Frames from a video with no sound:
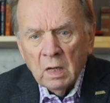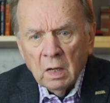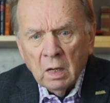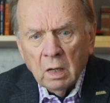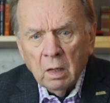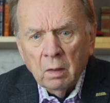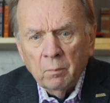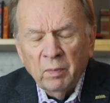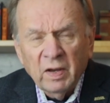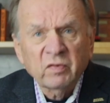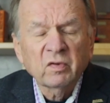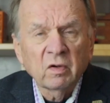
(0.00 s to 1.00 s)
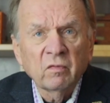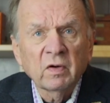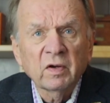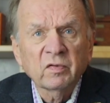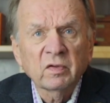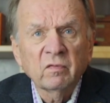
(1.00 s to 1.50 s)
uh, Best of
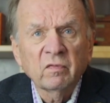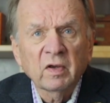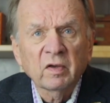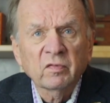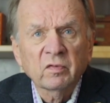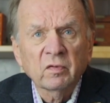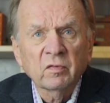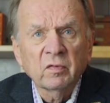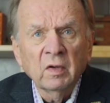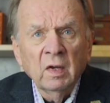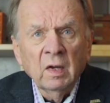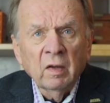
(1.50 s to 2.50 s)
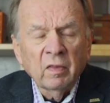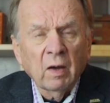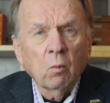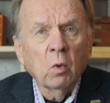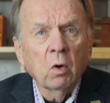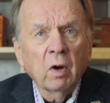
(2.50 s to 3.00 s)
Us Investors
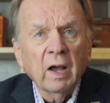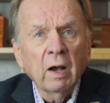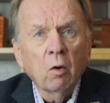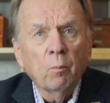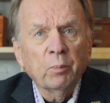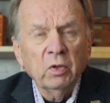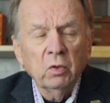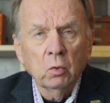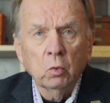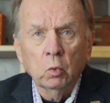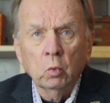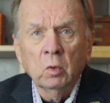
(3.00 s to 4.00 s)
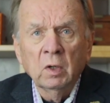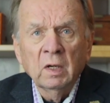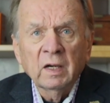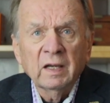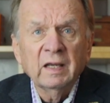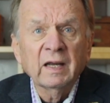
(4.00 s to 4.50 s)
that will help you
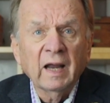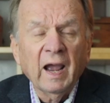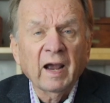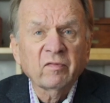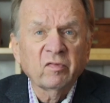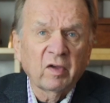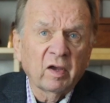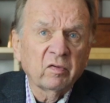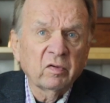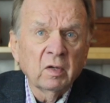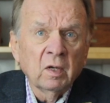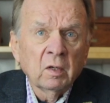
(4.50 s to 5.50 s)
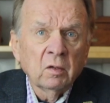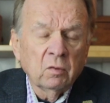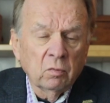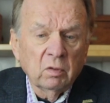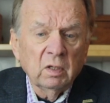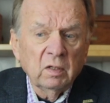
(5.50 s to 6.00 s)
get access
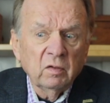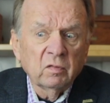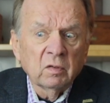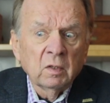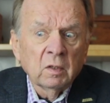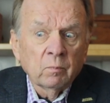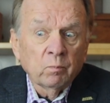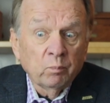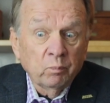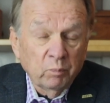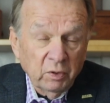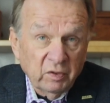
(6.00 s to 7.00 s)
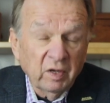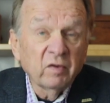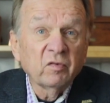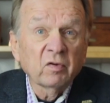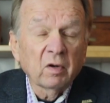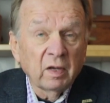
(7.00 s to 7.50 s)
to these
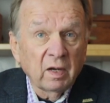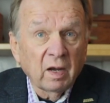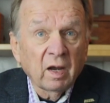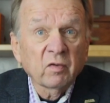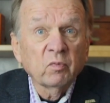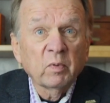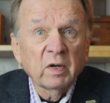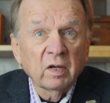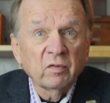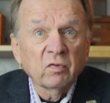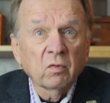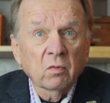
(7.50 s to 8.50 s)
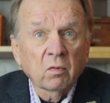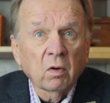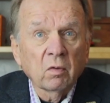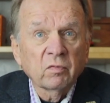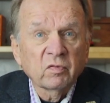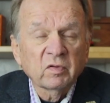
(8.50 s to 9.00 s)
potentially exponential
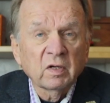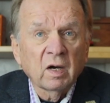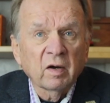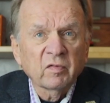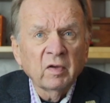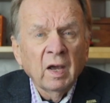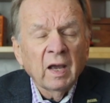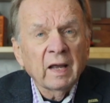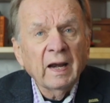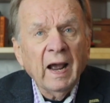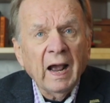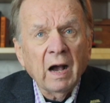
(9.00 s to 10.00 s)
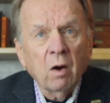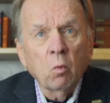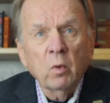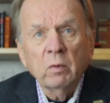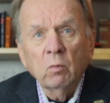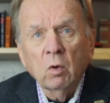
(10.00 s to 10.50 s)
growth stocks, and how
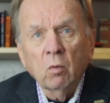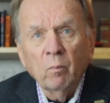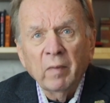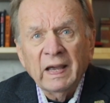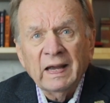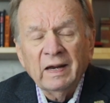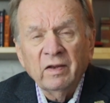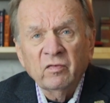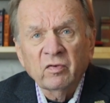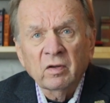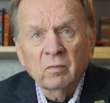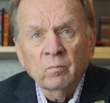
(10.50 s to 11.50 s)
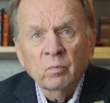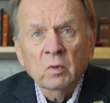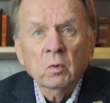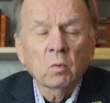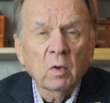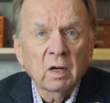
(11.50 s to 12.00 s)
we will manage it
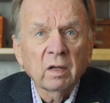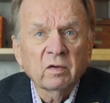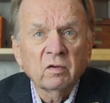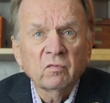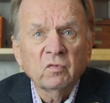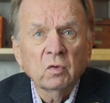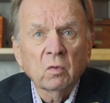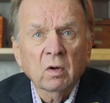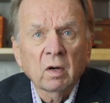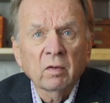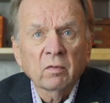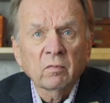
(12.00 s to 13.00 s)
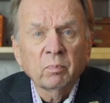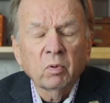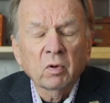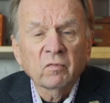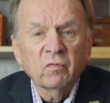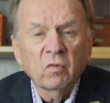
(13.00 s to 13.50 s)
relative to our other
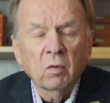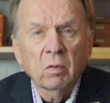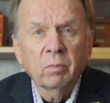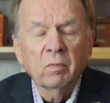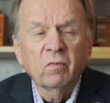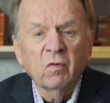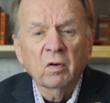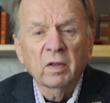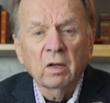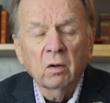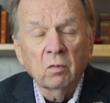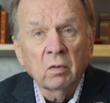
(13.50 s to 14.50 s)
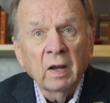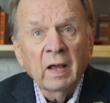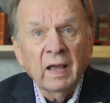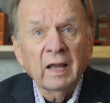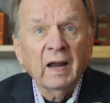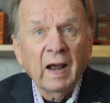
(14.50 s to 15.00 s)
portfolio,
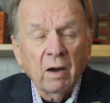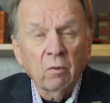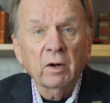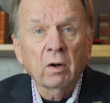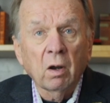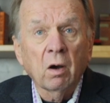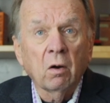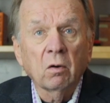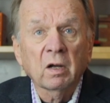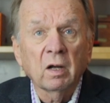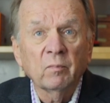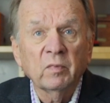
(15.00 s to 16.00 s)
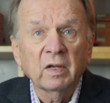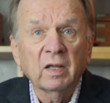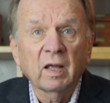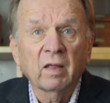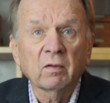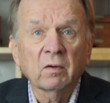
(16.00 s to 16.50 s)
and how it'll all come
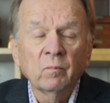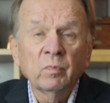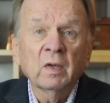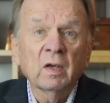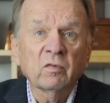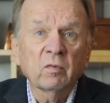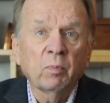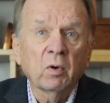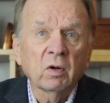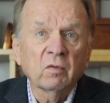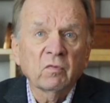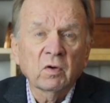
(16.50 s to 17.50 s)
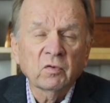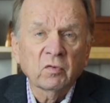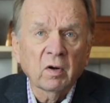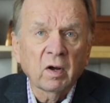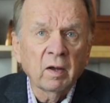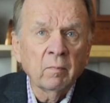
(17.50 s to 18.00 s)
together as a part of our
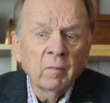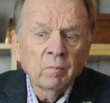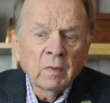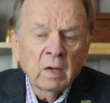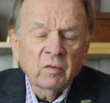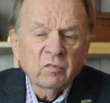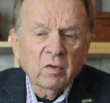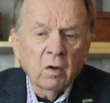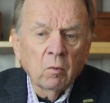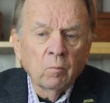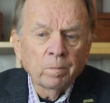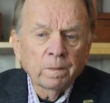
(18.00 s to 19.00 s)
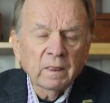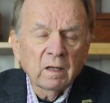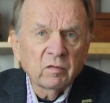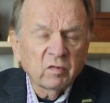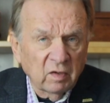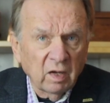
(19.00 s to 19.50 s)
tribe. So
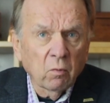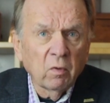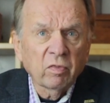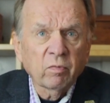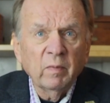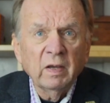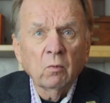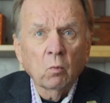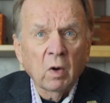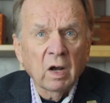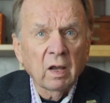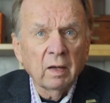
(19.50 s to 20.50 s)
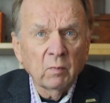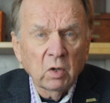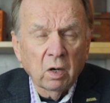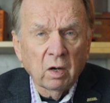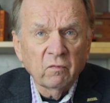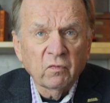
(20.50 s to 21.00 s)
stick with me while I'm
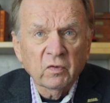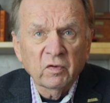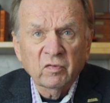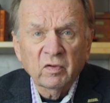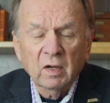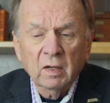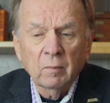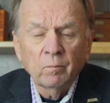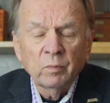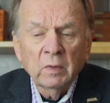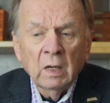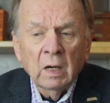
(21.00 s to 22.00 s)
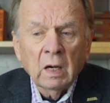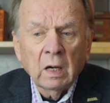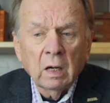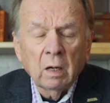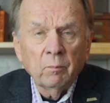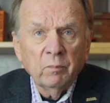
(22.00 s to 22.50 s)
gone for a second.
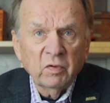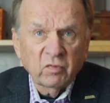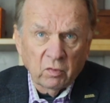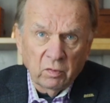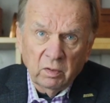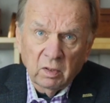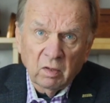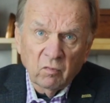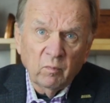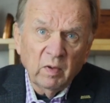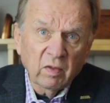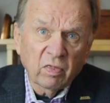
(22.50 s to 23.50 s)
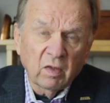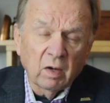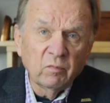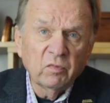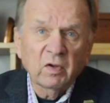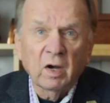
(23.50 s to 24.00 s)
Uh, be sure you give me a
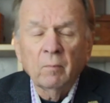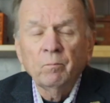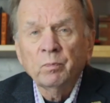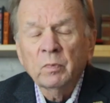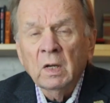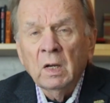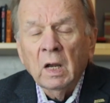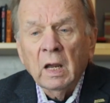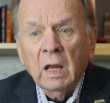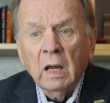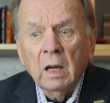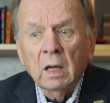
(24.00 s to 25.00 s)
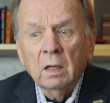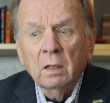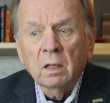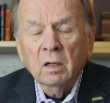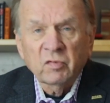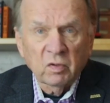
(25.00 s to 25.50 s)
thumbs up
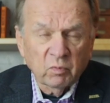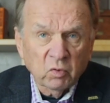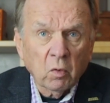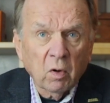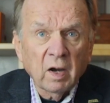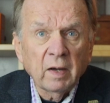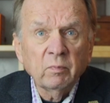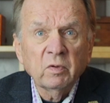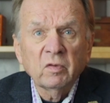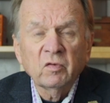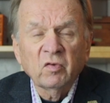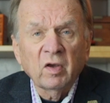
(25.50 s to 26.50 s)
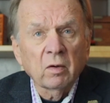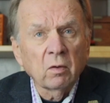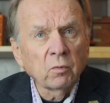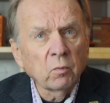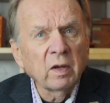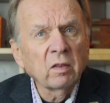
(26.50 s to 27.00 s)
and uh, subscribe to the
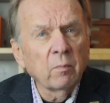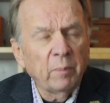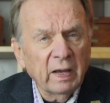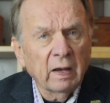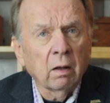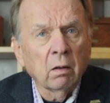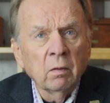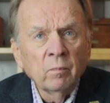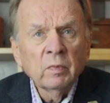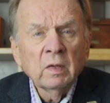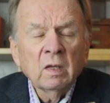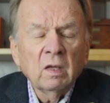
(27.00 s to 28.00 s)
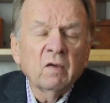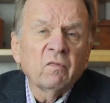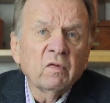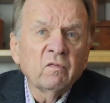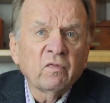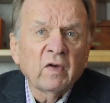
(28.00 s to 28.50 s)
channel and ring the bell
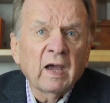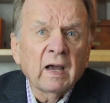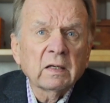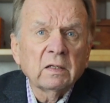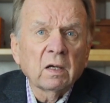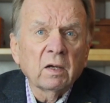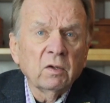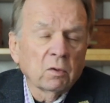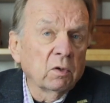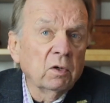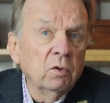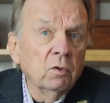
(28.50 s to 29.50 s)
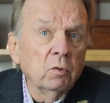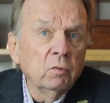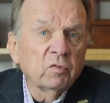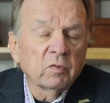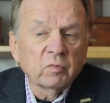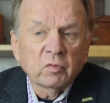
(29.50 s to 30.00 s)
if, in fact, uh, you're a new
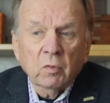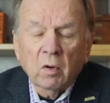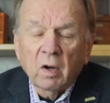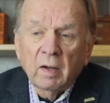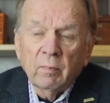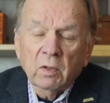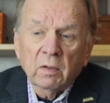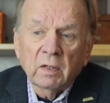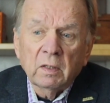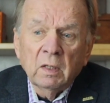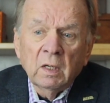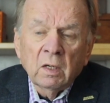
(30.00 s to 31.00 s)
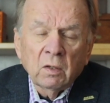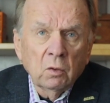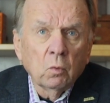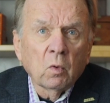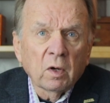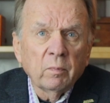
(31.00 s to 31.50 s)
subscriber and
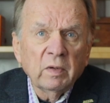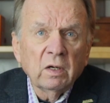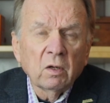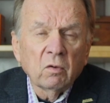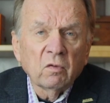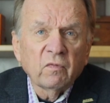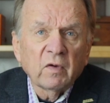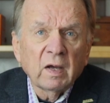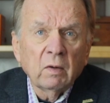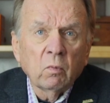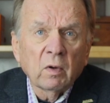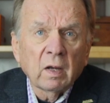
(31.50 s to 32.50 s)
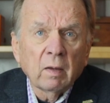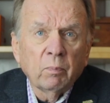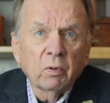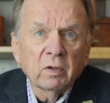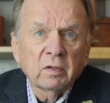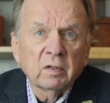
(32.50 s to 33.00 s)
you want to be notified when I
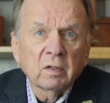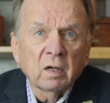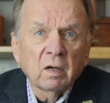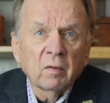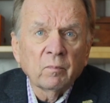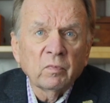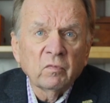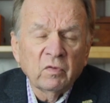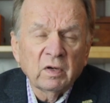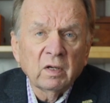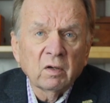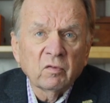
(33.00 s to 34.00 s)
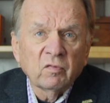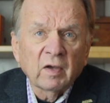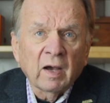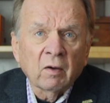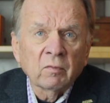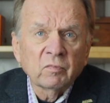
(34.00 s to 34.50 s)
put uh, videos
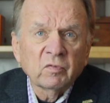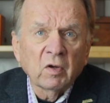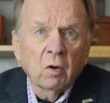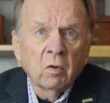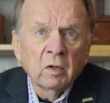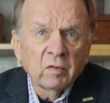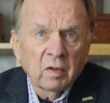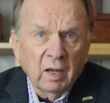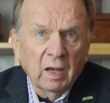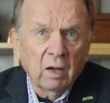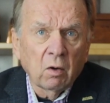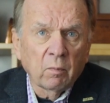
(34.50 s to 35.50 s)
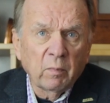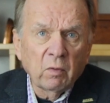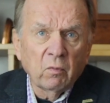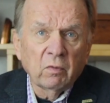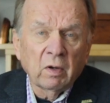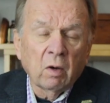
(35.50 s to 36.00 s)
out. So hang on me,
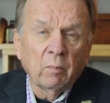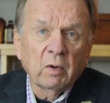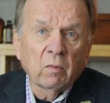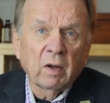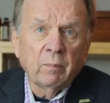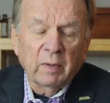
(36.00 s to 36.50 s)
I'll be right